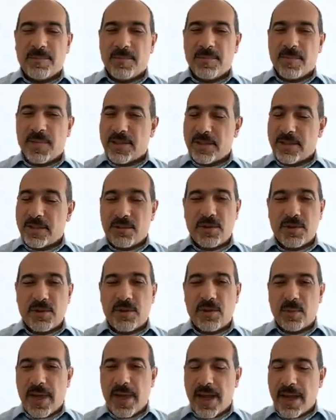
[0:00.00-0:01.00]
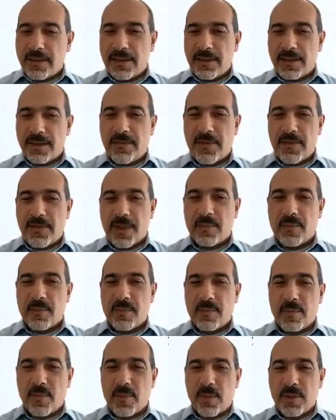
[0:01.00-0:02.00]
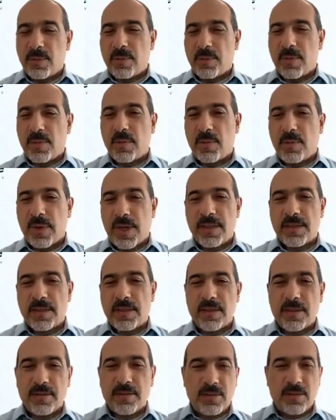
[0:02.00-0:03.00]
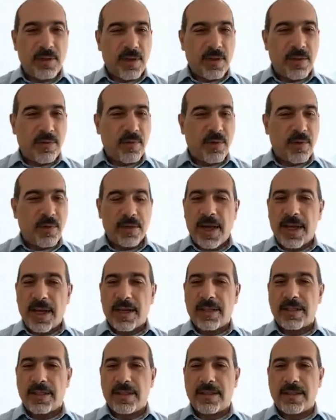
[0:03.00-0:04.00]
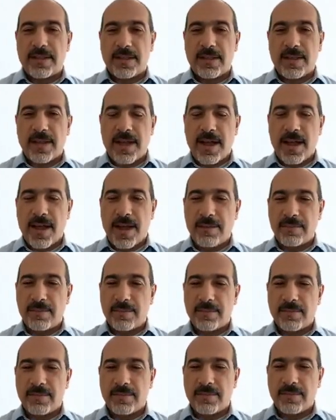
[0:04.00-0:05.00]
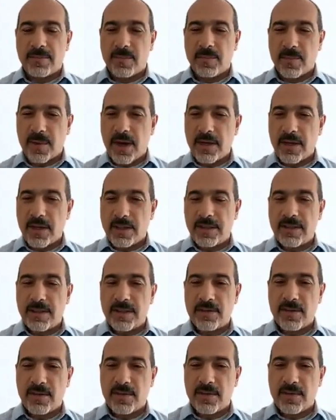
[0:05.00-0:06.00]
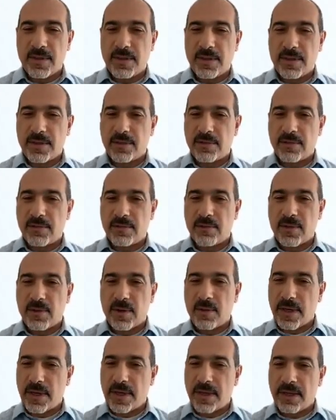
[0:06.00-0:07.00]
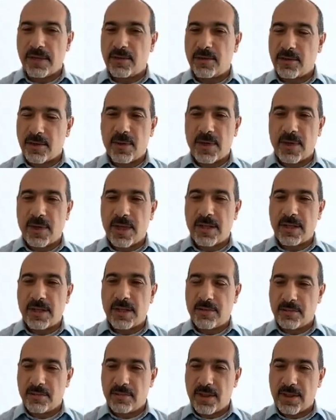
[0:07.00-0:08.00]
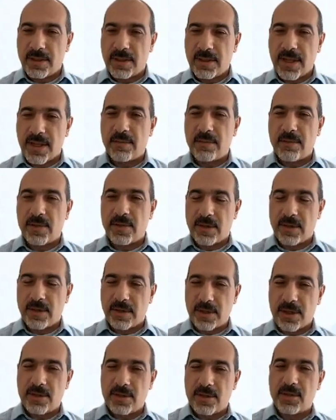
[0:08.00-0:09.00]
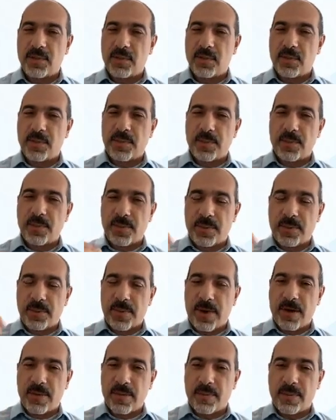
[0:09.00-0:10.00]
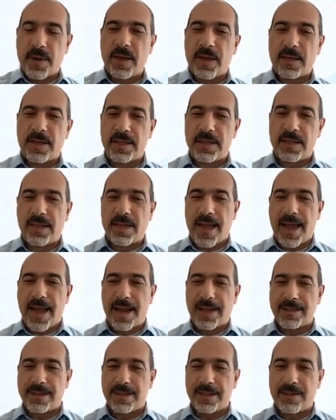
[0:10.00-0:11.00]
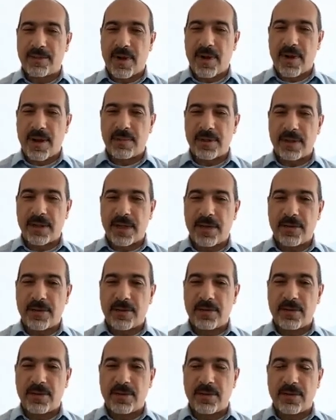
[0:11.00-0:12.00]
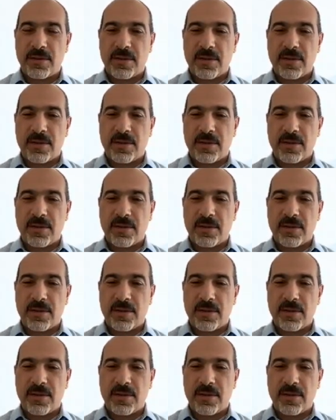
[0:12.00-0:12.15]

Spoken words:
As a result, we had to develop multiple ways to enforce access. Proxy services, where we can terminate and reestablish sessions, proxying access to applications.